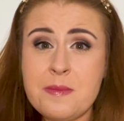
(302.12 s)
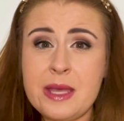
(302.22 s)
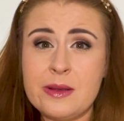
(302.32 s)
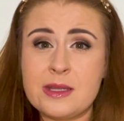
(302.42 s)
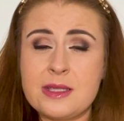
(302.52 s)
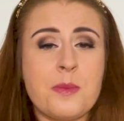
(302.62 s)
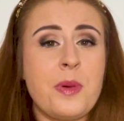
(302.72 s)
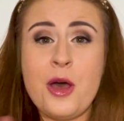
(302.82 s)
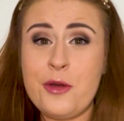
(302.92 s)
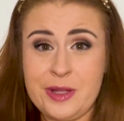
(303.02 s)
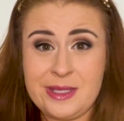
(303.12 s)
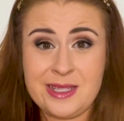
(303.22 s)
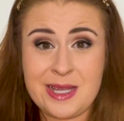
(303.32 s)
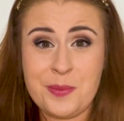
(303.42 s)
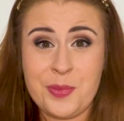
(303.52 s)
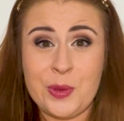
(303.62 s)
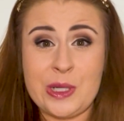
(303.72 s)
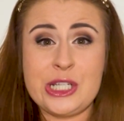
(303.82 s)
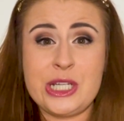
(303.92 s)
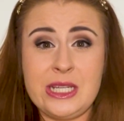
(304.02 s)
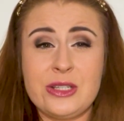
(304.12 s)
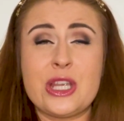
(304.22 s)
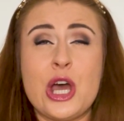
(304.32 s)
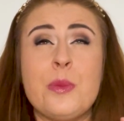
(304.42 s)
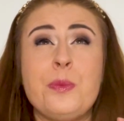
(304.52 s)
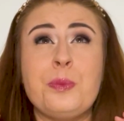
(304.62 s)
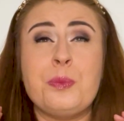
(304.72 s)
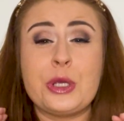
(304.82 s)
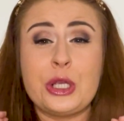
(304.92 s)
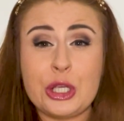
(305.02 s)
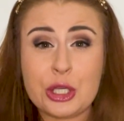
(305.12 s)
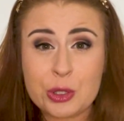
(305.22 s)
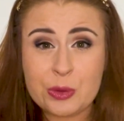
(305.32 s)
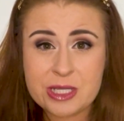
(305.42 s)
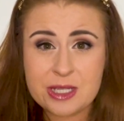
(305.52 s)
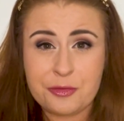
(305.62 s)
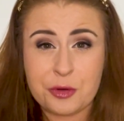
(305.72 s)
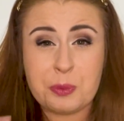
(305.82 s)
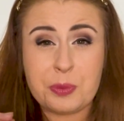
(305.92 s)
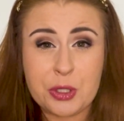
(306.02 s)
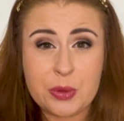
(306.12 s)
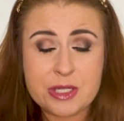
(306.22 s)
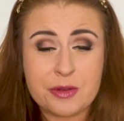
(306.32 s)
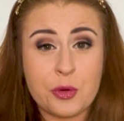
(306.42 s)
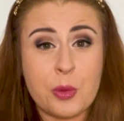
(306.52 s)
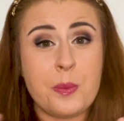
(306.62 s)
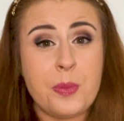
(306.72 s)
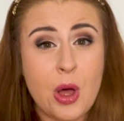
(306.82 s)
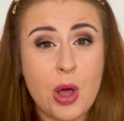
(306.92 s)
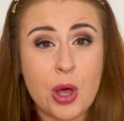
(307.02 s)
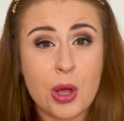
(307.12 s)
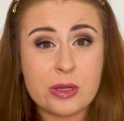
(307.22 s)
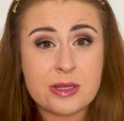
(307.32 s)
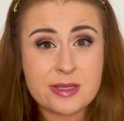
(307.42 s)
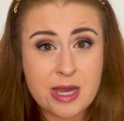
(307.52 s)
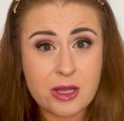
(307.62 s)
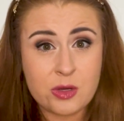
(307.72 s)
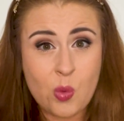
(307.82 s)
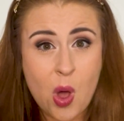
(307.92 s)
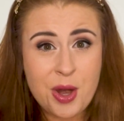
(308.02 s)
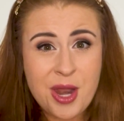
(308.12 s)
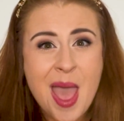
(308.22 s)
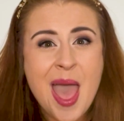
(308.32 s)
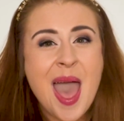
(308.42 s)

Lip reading: Mills, perfect example, she does a beautiful, beautiful pearl styled one,